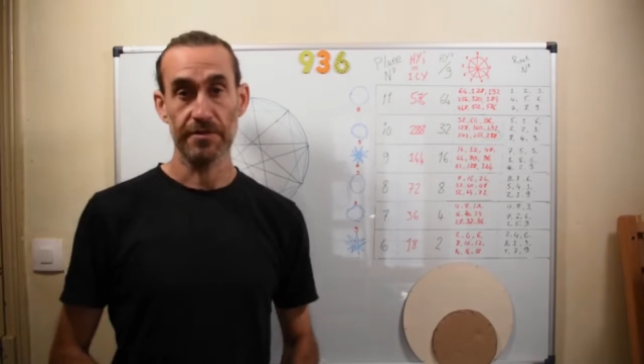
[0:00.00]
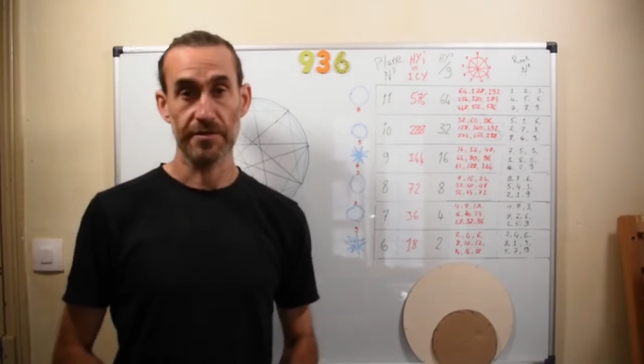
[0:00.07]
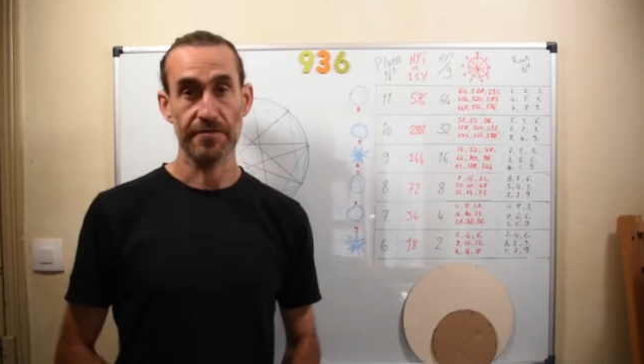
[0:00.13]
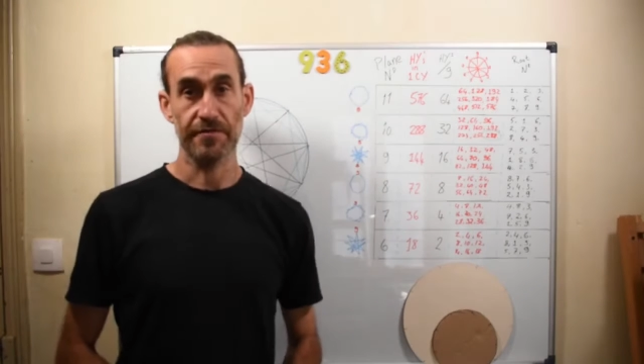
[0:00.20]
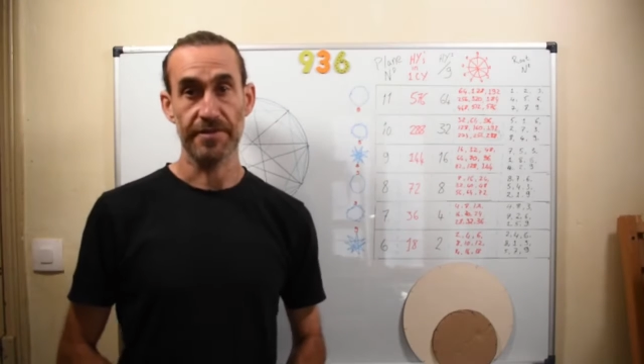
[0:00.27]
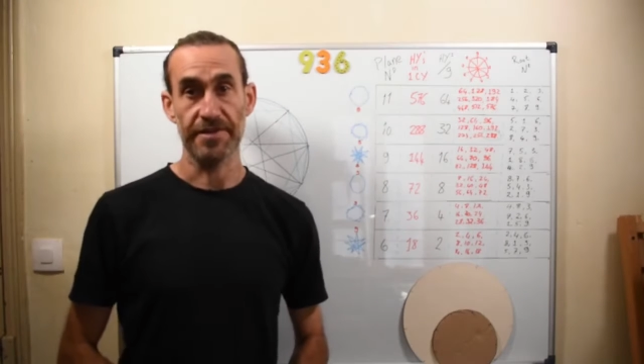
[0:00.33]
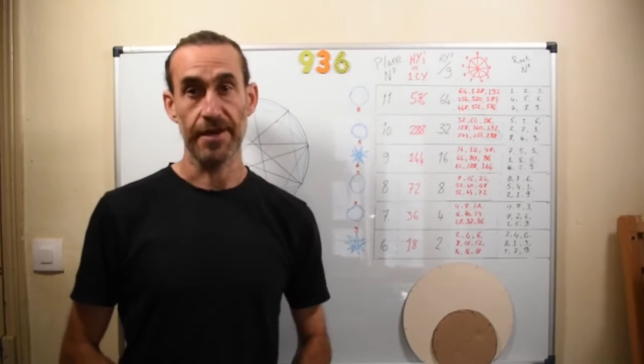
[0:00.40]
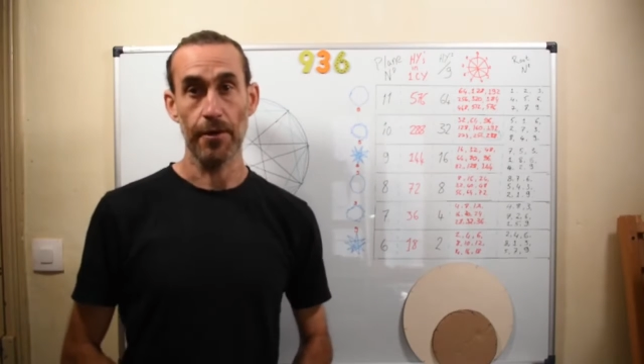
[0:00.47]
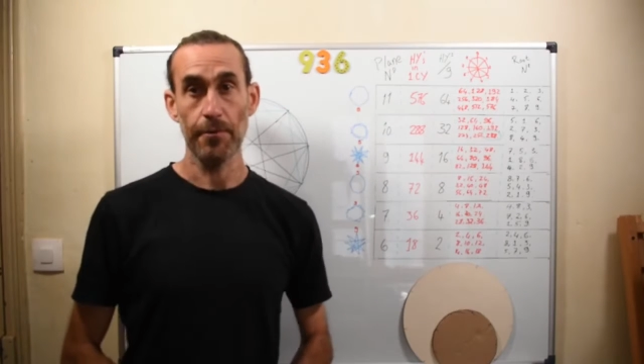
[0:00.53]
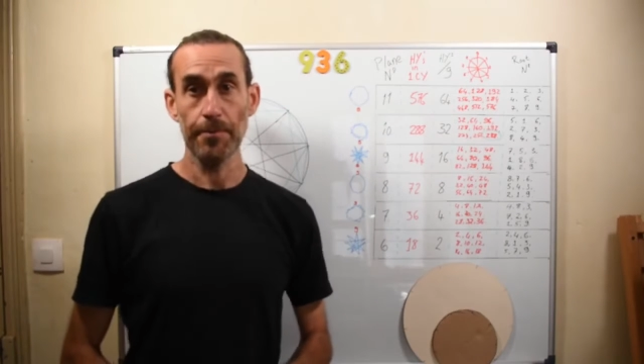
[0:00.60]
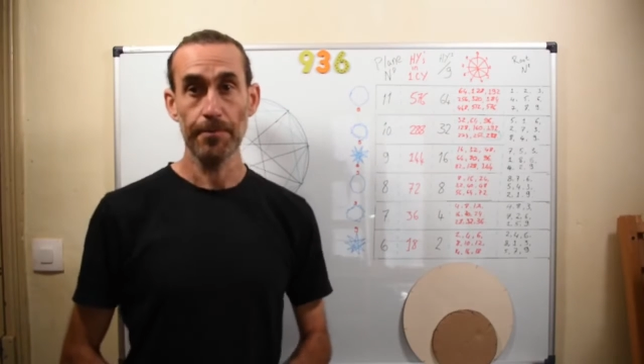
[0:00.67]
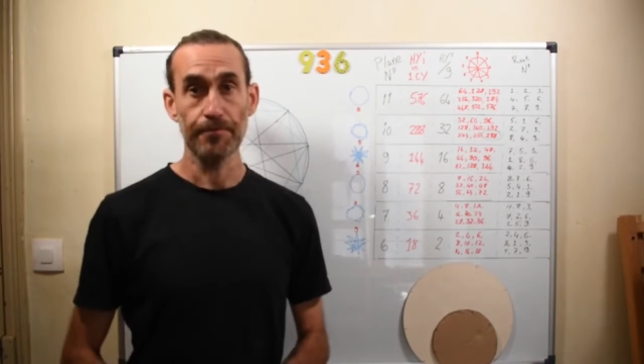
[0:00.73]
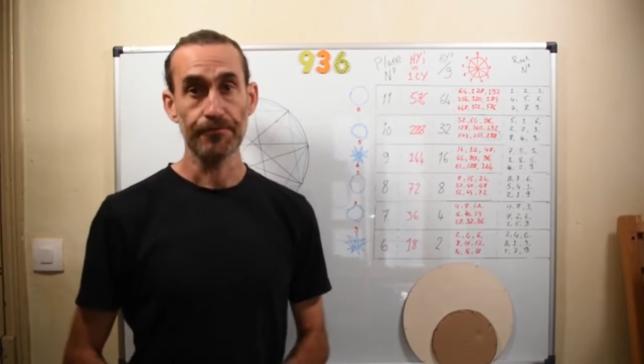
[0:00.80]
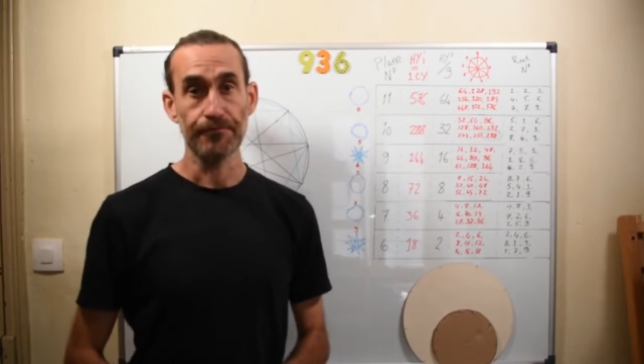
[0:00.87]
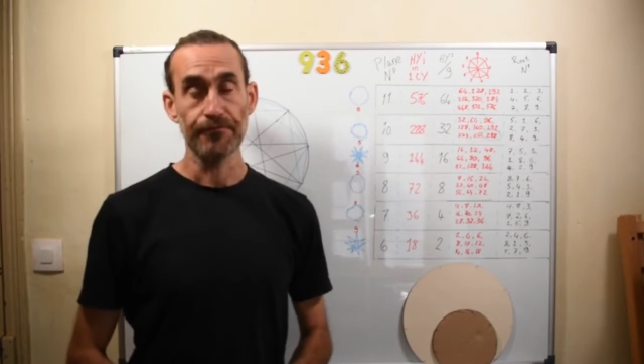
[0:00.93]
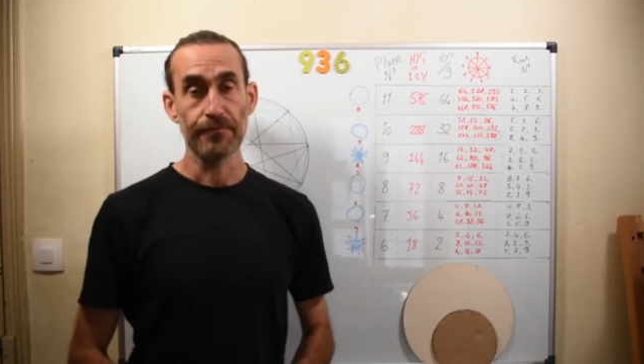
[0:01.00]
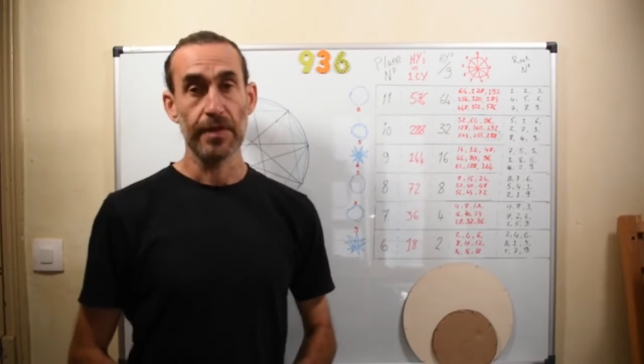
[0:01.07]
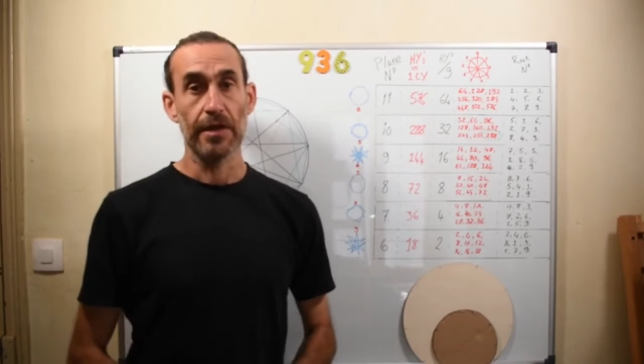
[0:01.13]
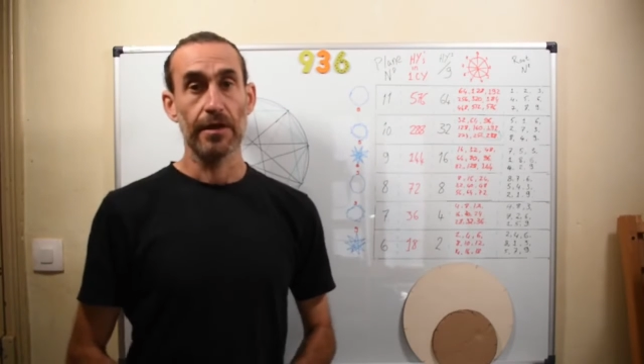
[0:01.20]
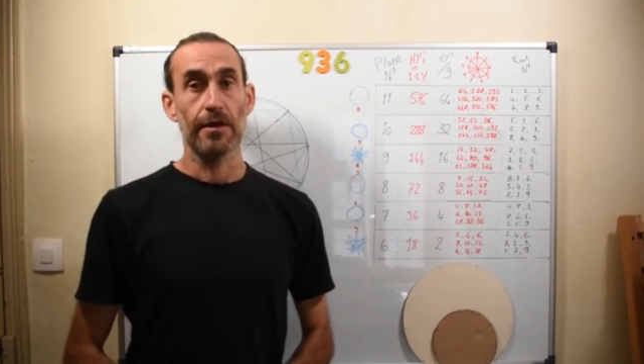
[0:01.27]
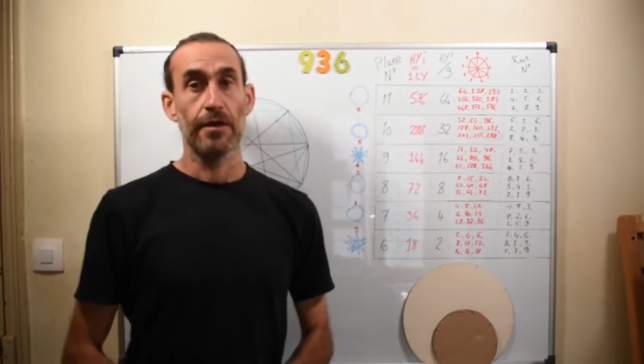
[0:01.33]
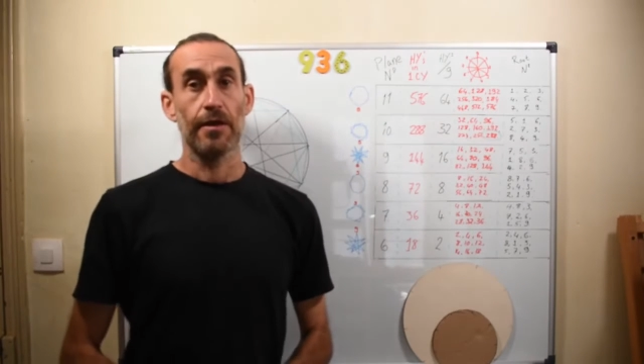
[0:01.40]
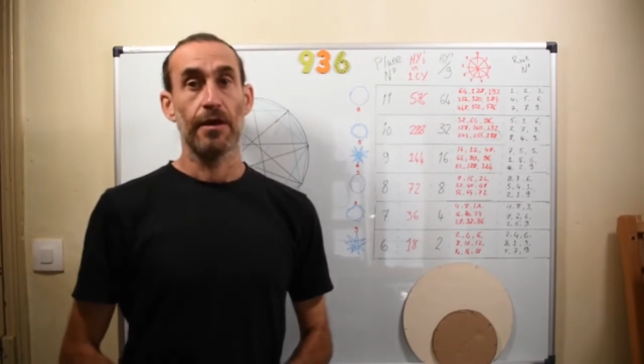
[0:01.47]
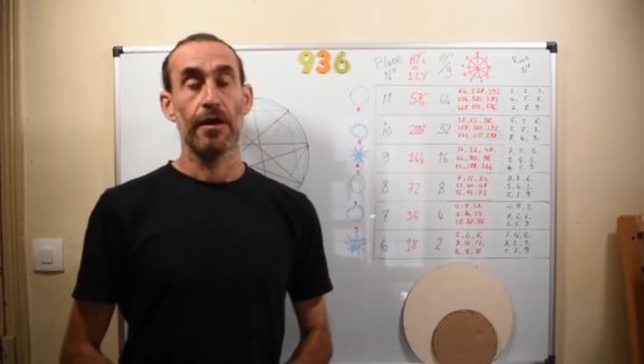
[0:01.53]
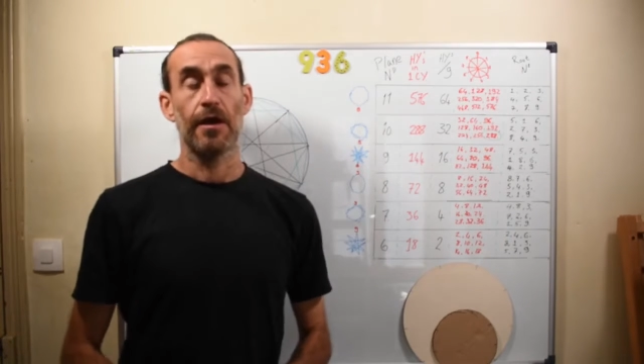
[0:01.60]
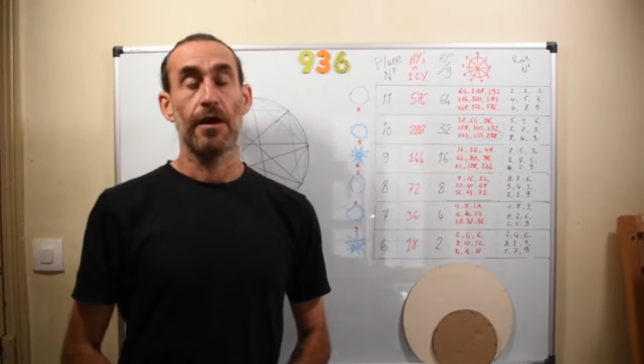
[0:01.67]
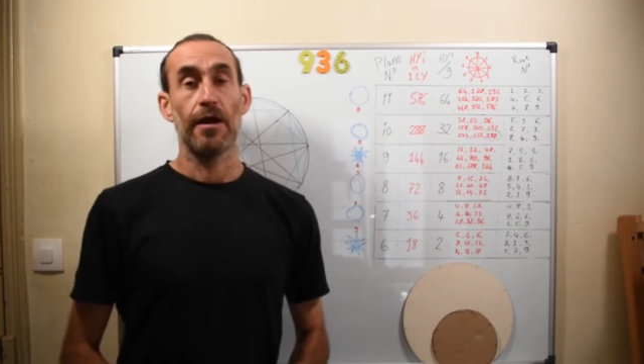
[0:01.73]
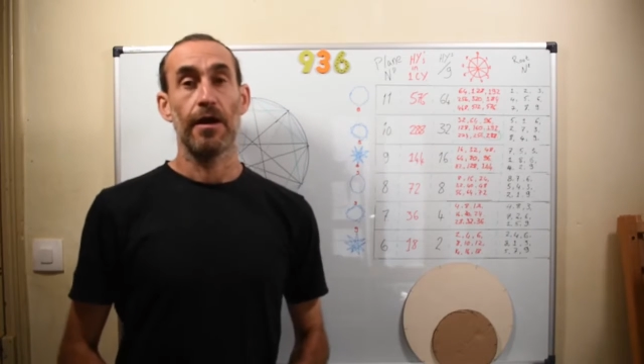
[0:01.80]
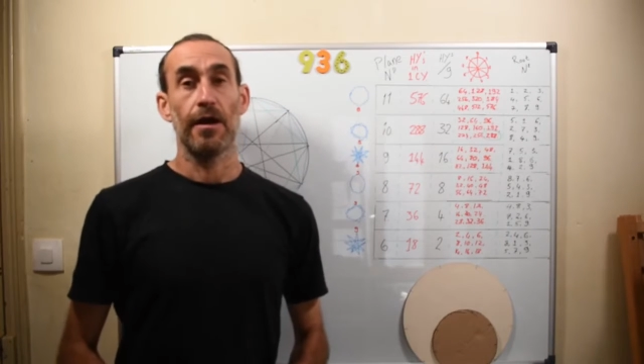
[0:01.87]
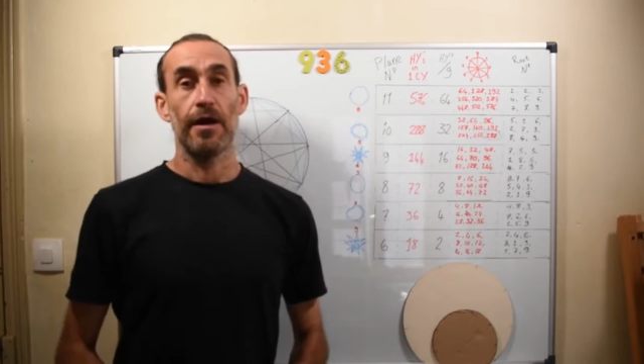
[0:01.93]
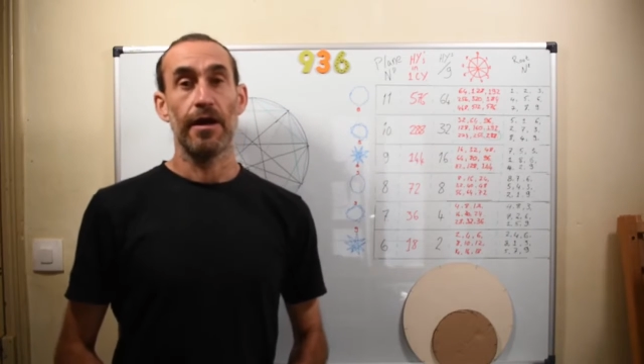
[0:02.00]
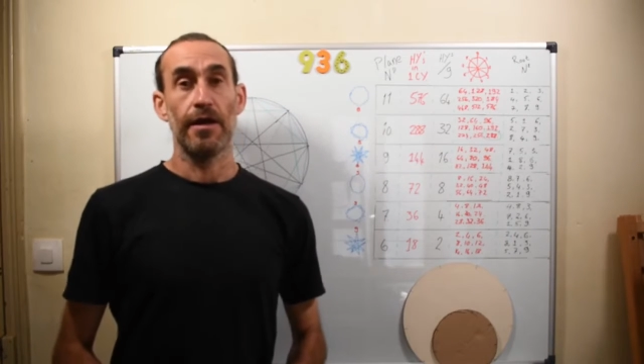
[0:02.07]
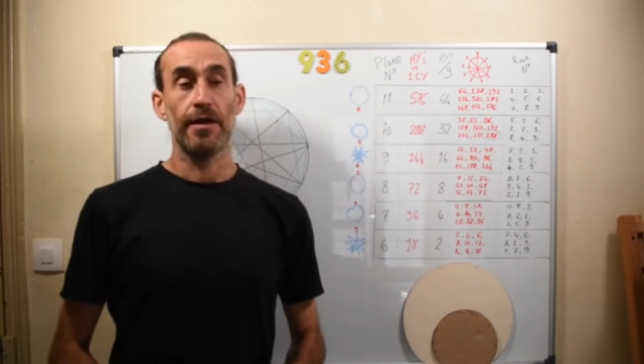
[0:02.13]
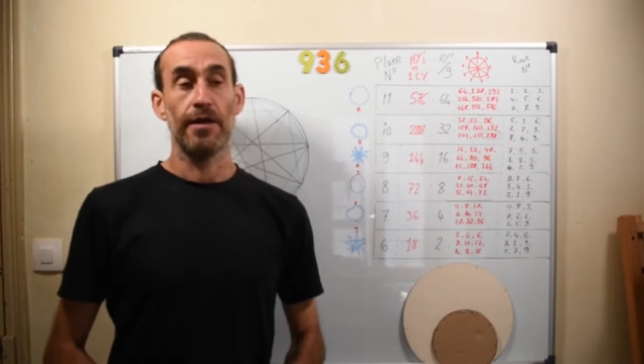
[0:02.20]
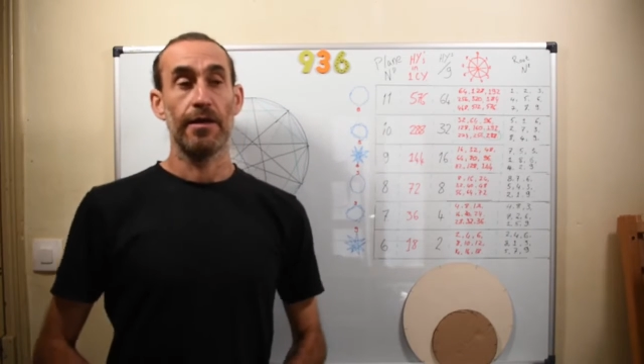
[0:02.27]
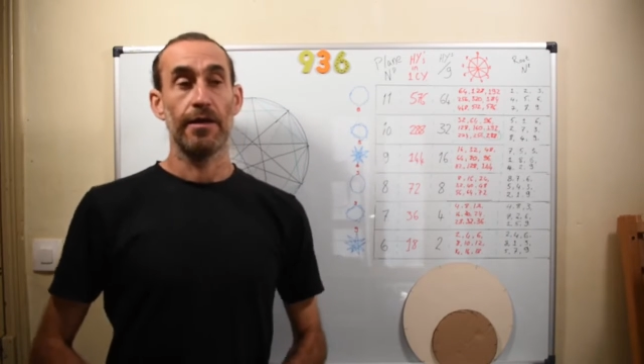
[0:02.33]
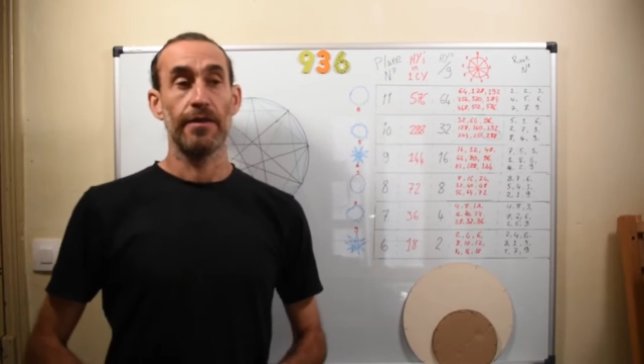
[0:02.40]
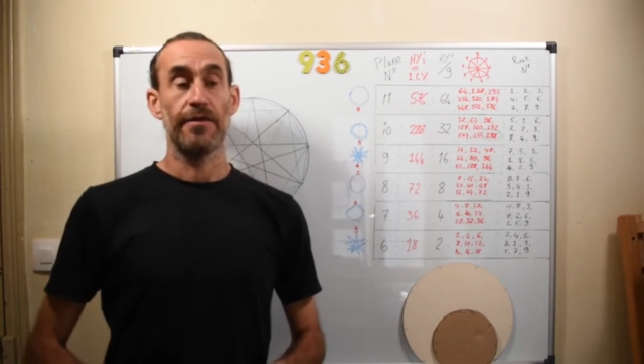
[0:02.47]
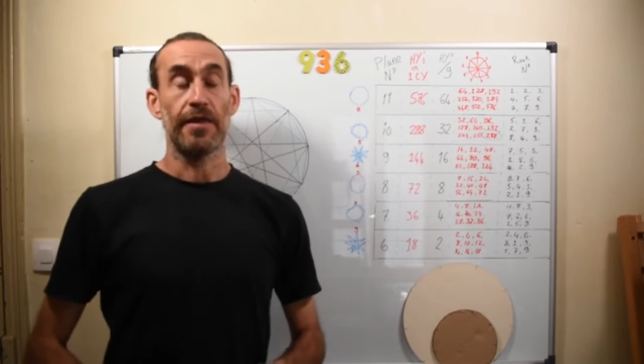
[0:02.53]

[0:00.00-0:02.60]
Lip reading: this video. In